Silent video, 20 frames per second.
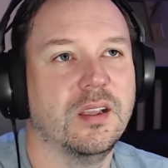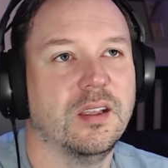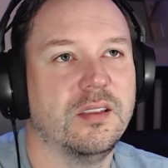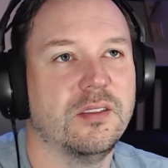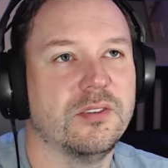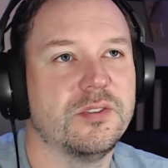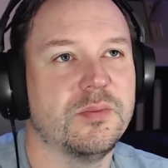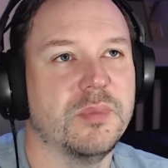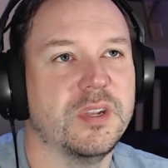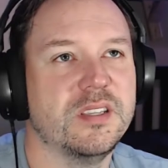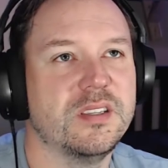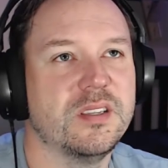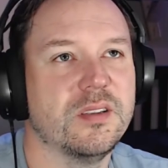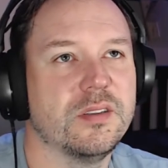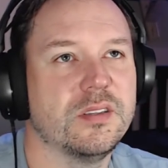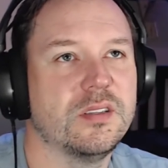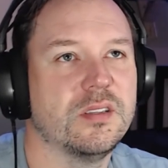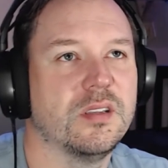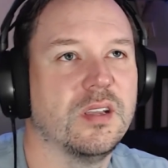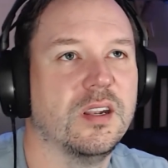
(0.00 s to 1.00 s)
There's a
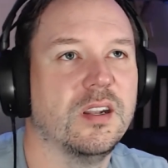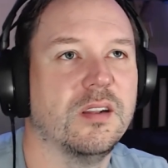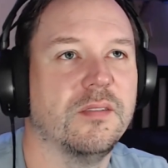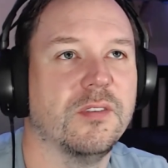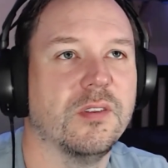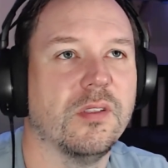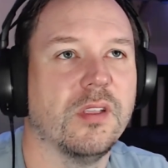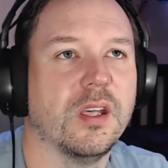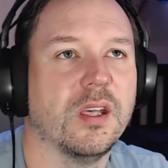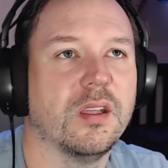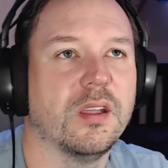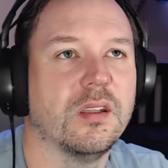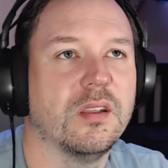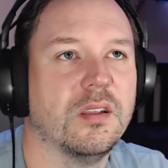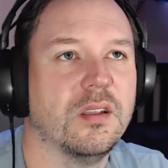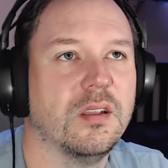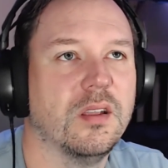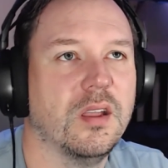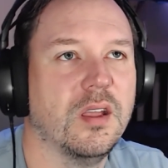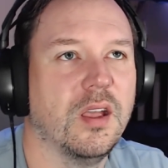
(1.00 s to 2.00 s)
miniseries? I didn't even know that.
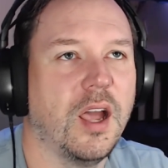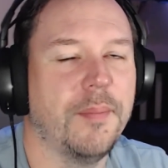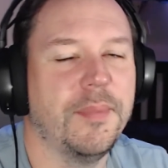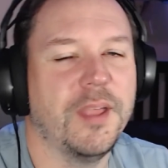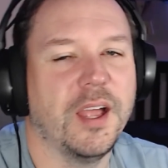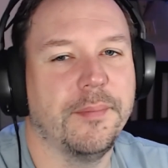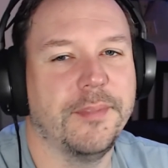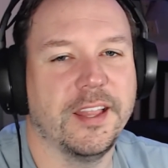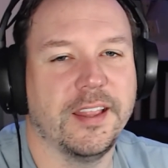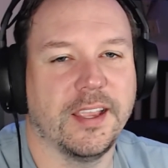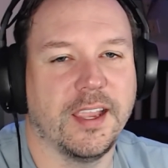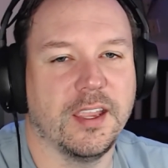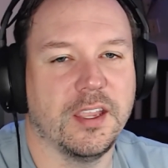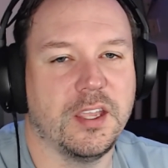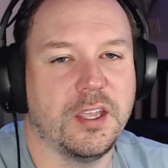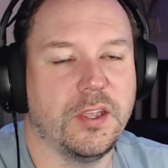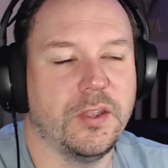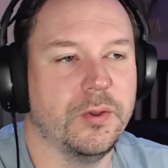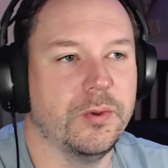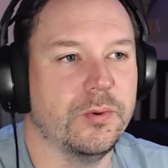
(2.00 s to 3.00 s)
I'm not like a
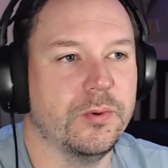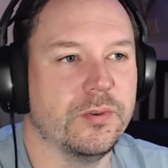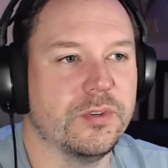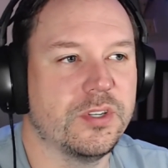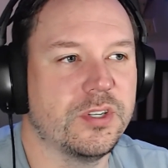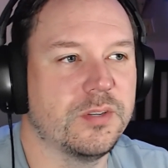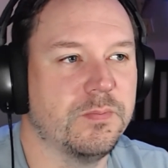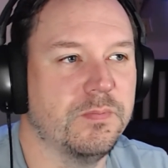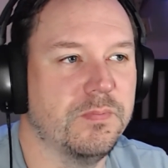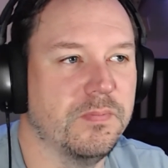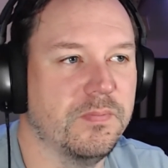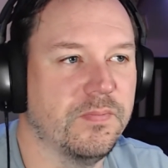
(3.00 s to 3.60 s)
huge